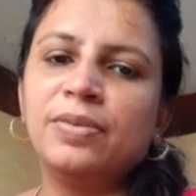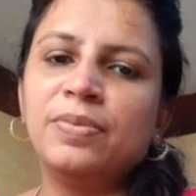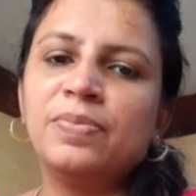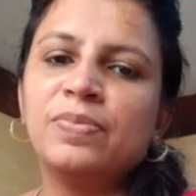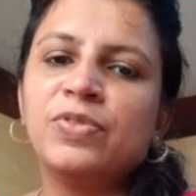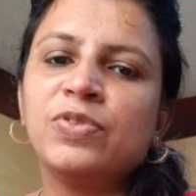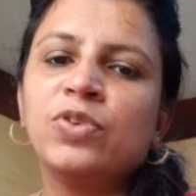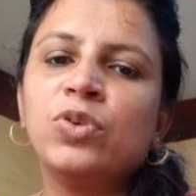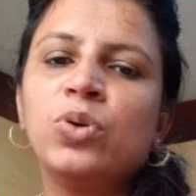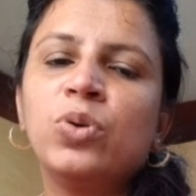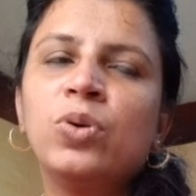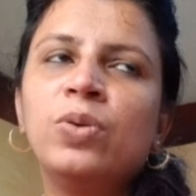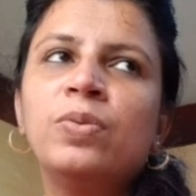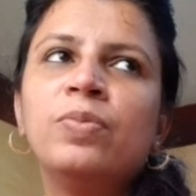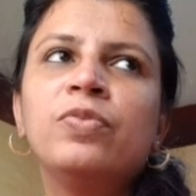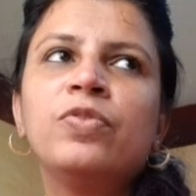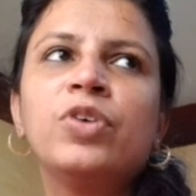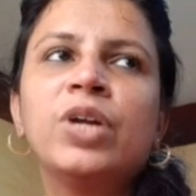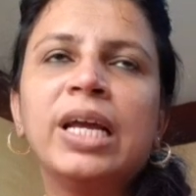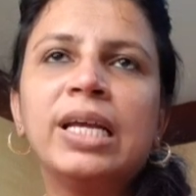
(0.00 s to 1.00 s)

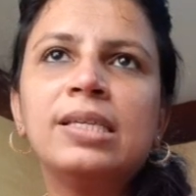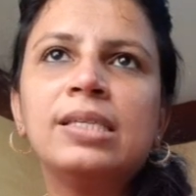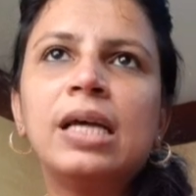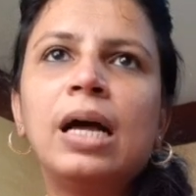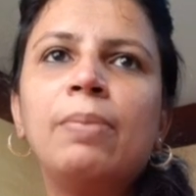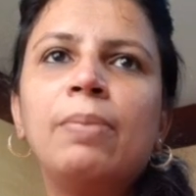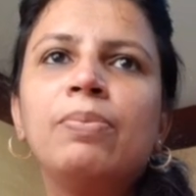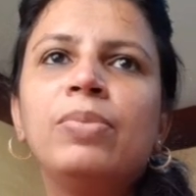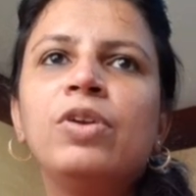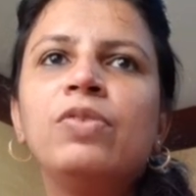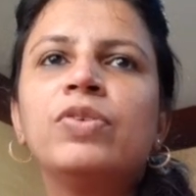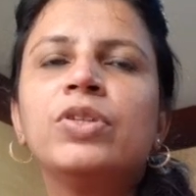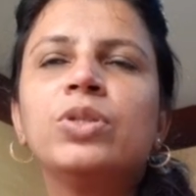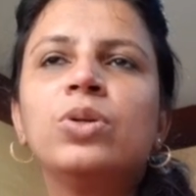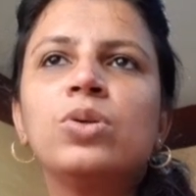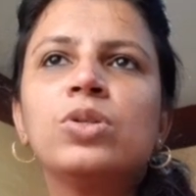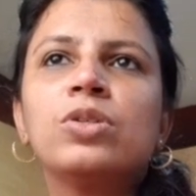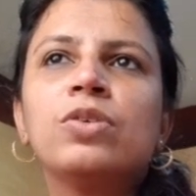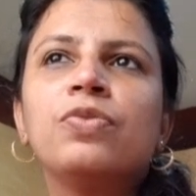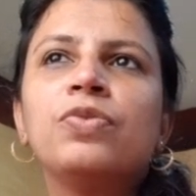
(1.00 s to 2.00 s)
So for example, for
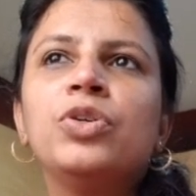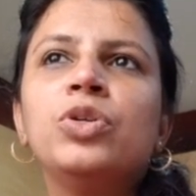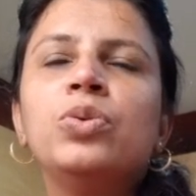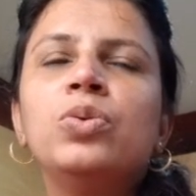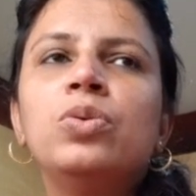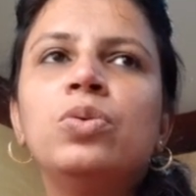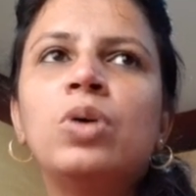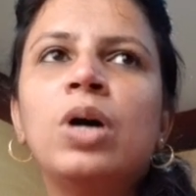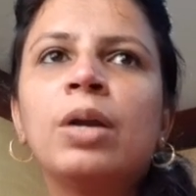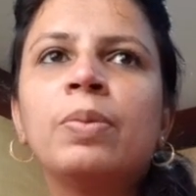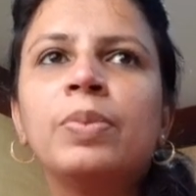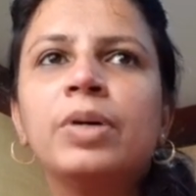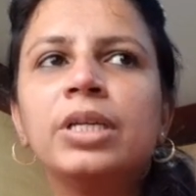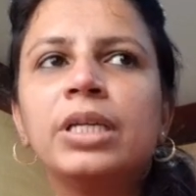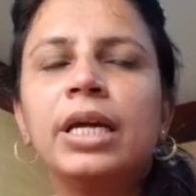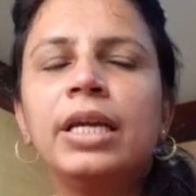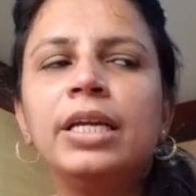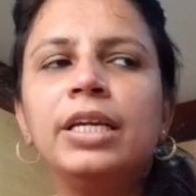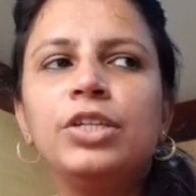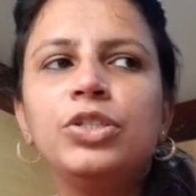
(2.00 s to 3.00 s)
those of you who are
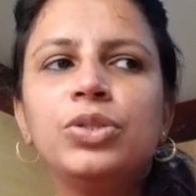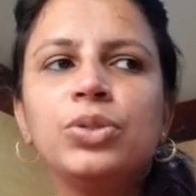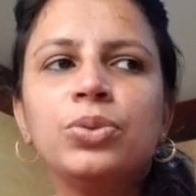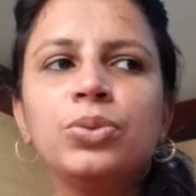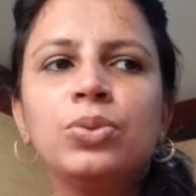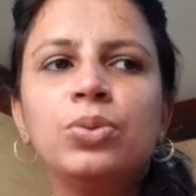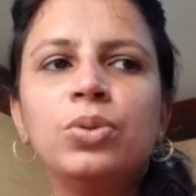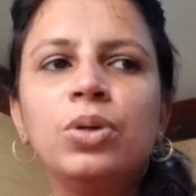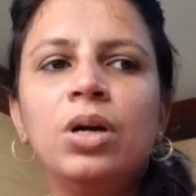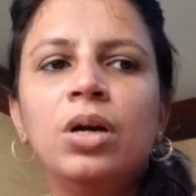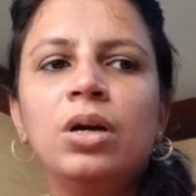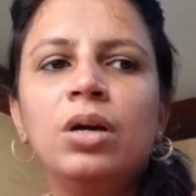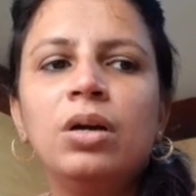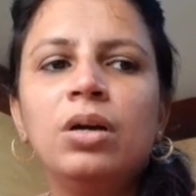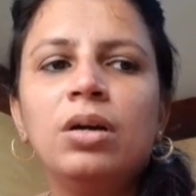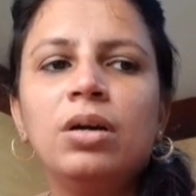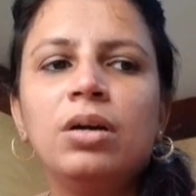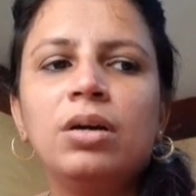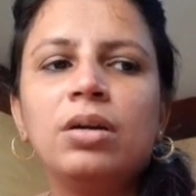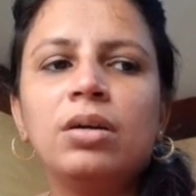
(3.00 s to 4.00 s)
pertaining to
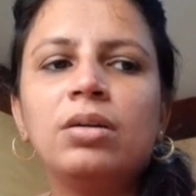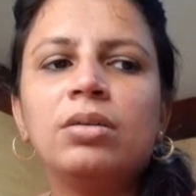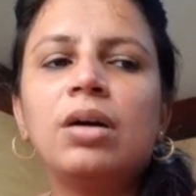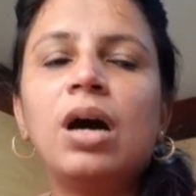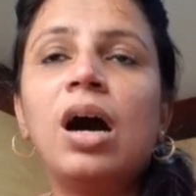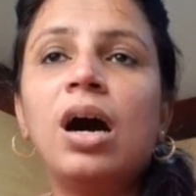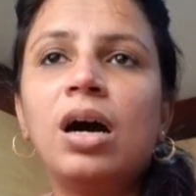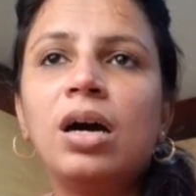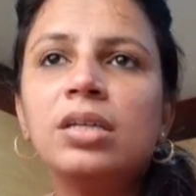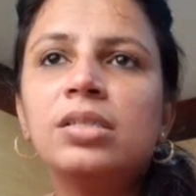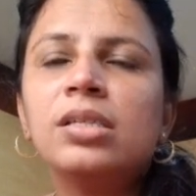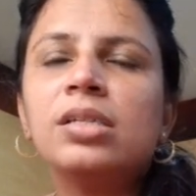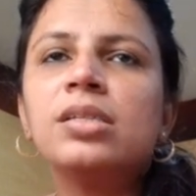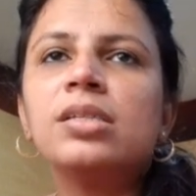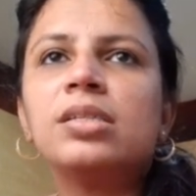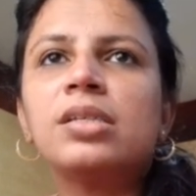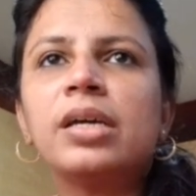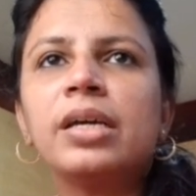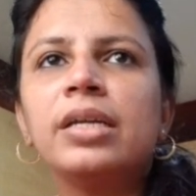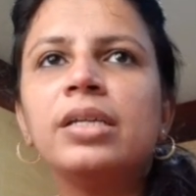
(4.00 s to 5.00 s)
arts
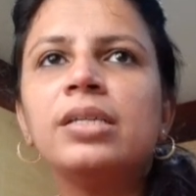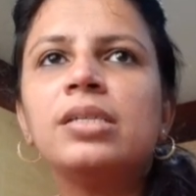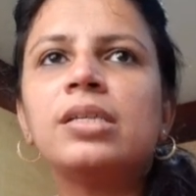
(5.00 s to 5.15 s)
and science,